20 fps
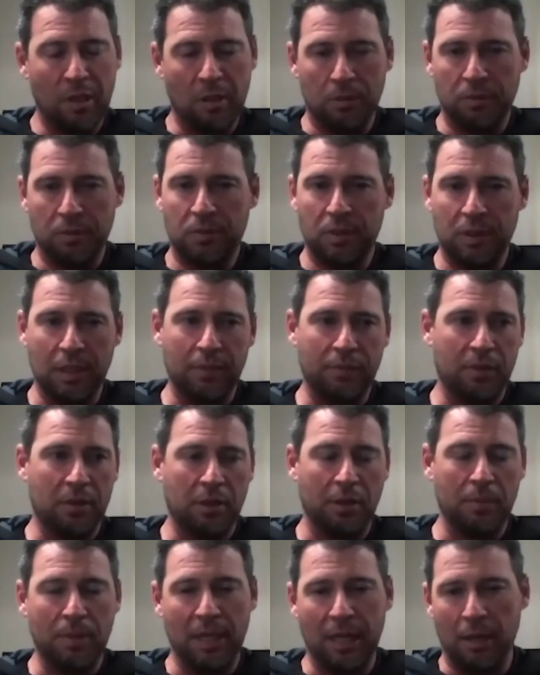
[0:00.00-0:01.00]

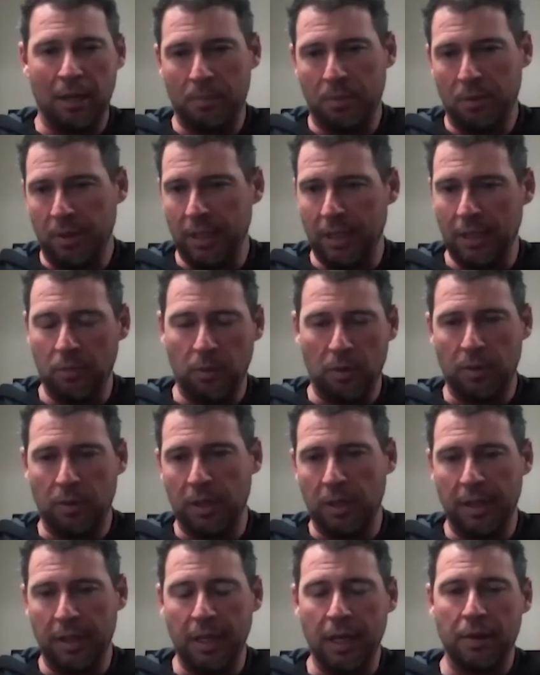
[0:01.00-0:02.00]
significantly been outplayed one way
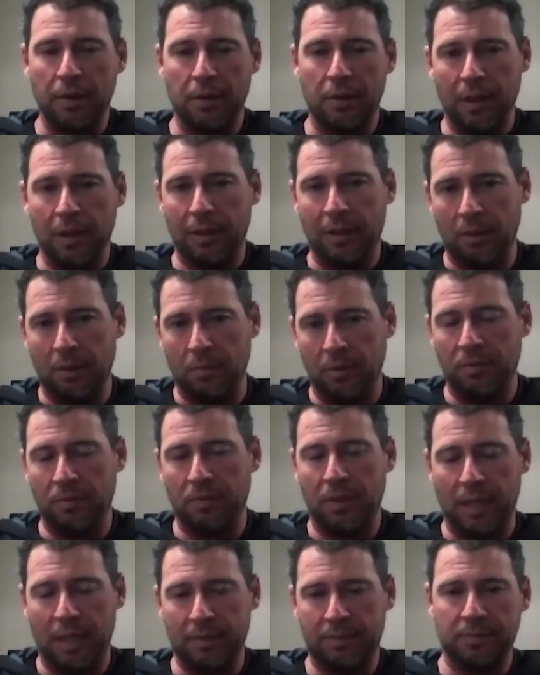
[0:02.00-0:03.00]
or the other. I think we've
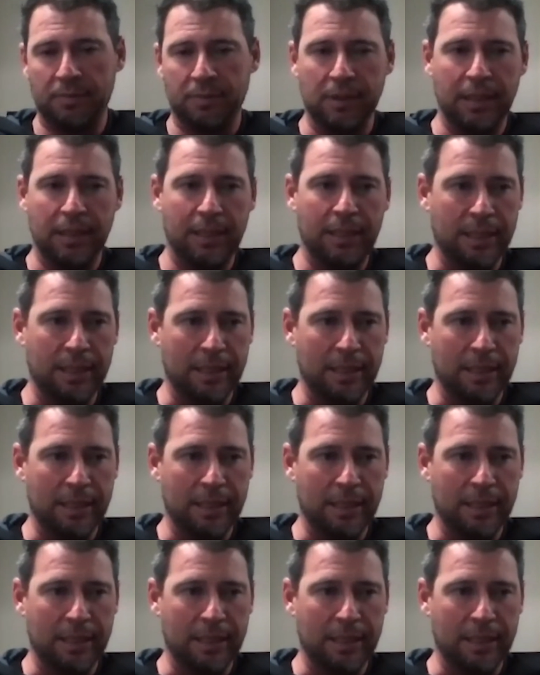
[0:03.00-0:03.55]
definitely,